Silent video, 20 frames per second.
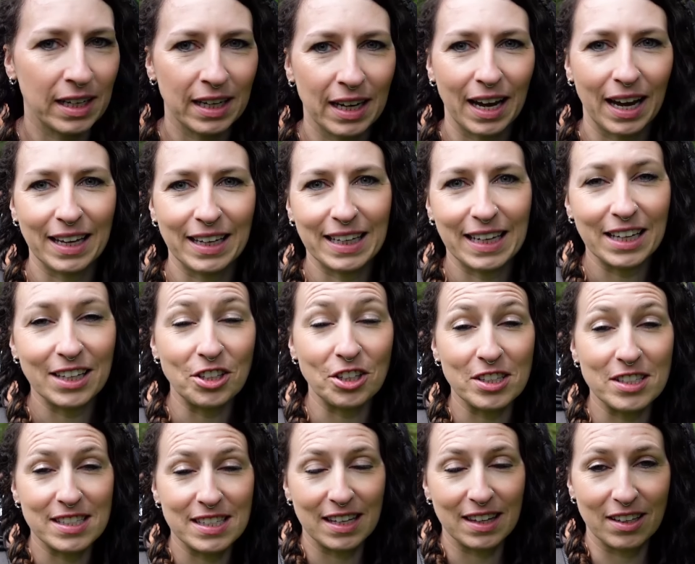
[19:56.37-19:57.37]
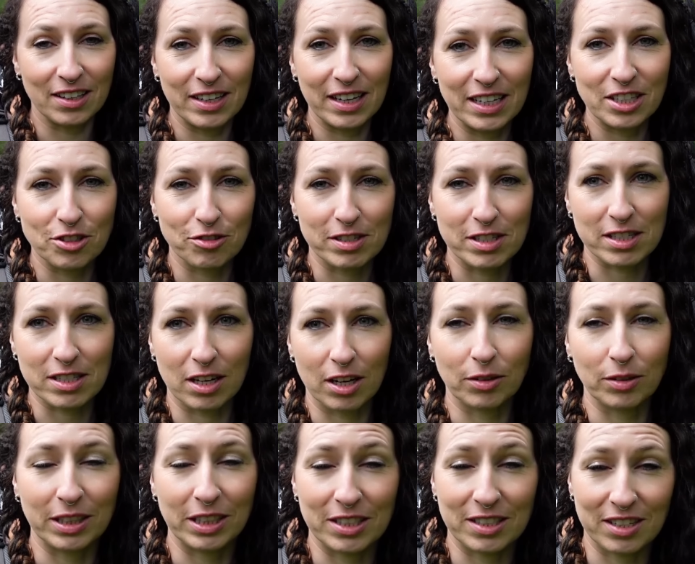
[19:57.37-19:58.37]
And again, you can see that nature is
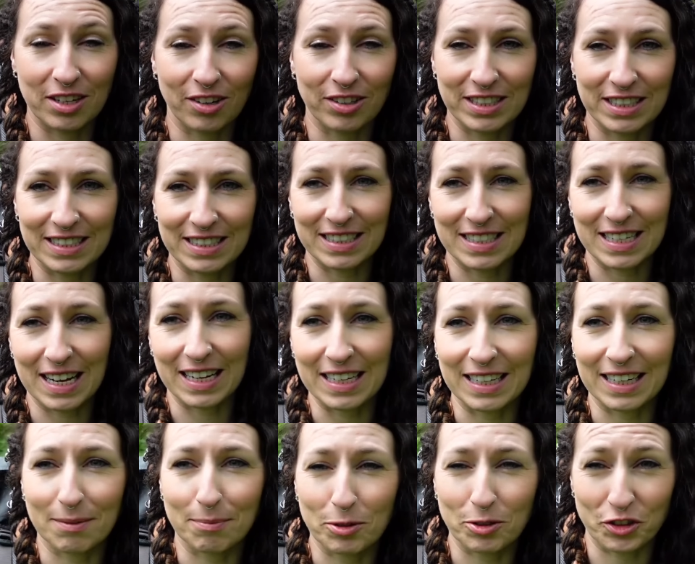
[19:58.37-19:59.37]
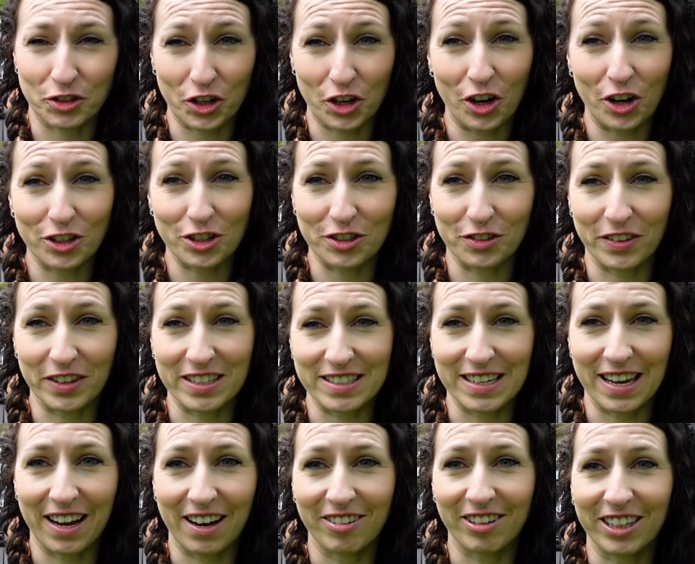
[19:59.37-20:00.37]
slowly starting to take charge of this
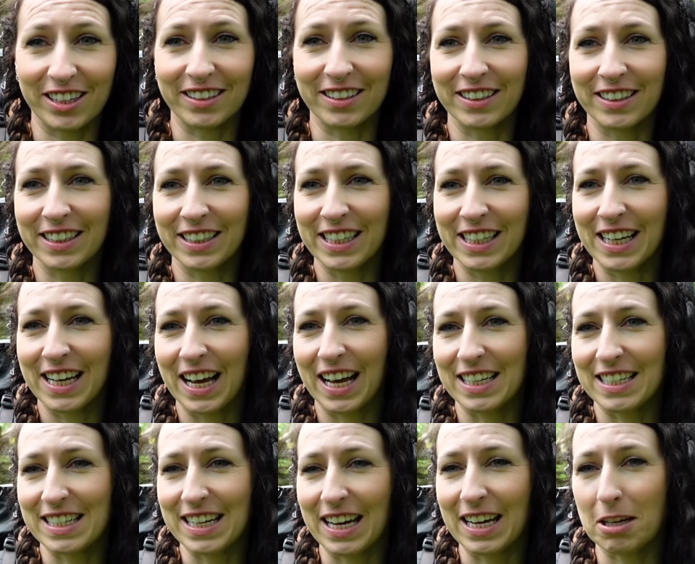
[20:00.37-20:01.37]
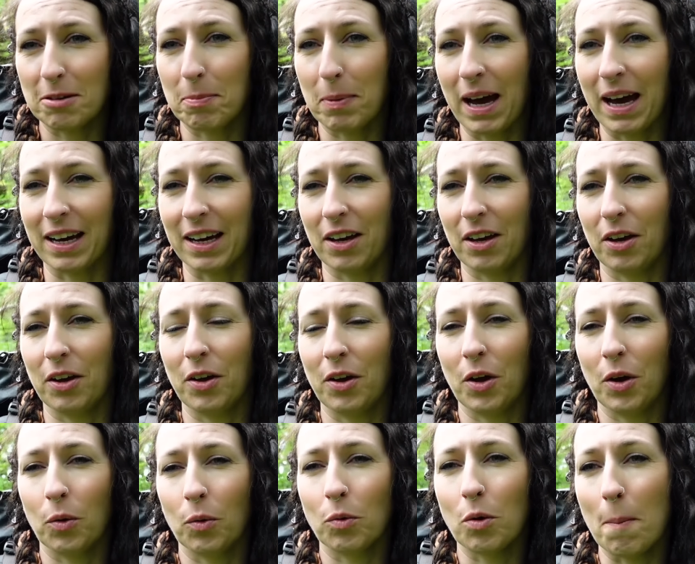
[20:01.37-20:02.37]
area and take back
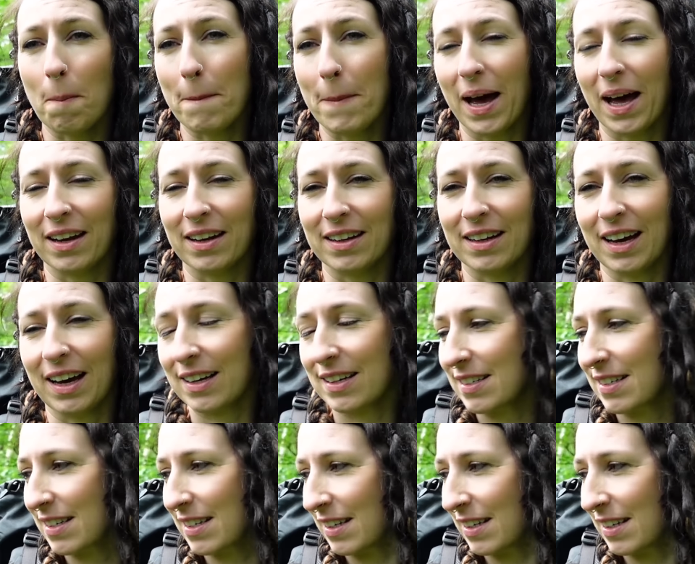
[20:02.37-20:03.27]
what man has